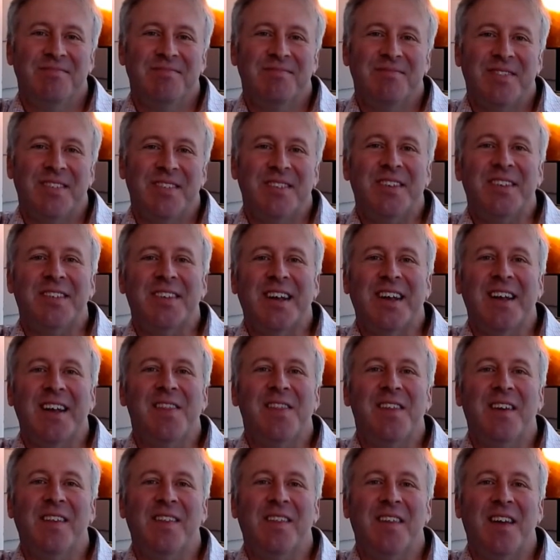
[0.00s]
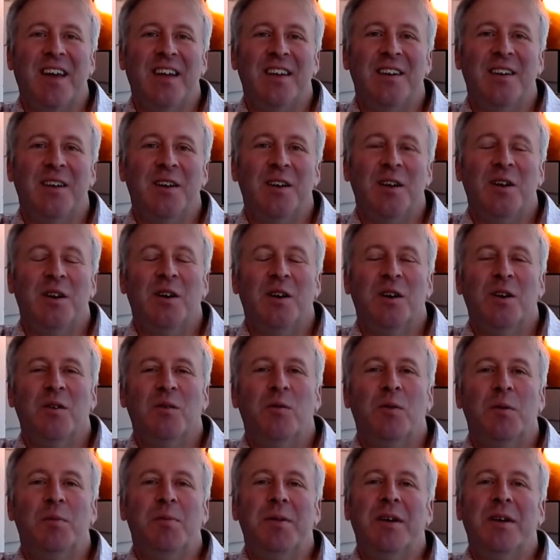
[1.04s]
The second thing then
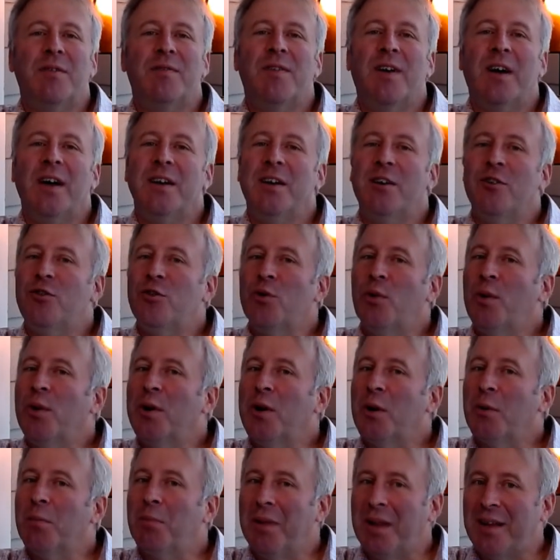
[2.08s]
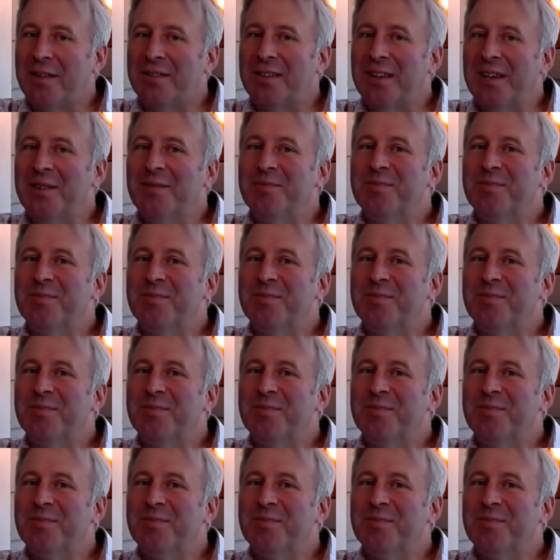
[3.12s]
would be to find a joy or blessing,